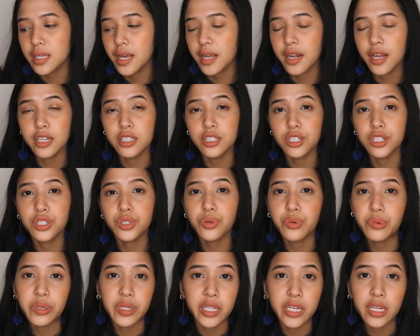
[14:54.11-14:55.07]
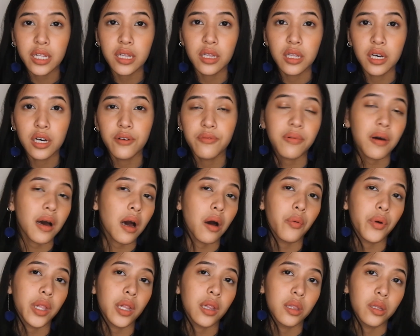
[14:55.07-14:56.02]
and I just really love how
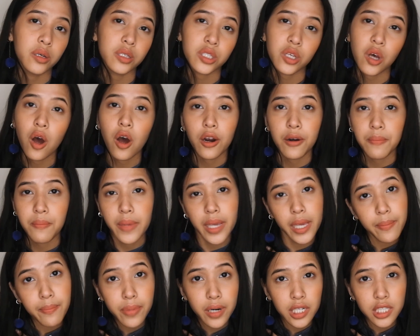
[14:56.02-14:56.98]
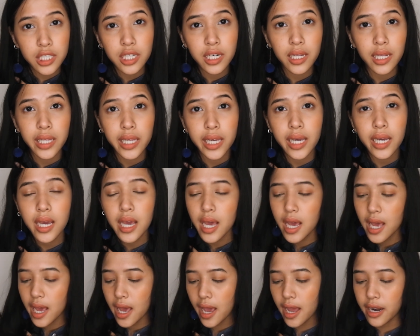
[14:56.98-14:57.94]
it looks on me personally,
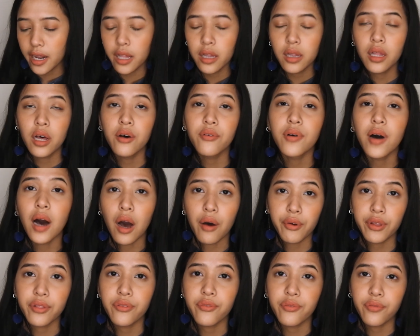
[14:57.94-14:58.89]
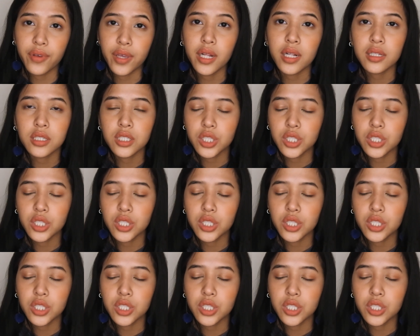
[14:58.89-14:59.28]
and I love how it feels.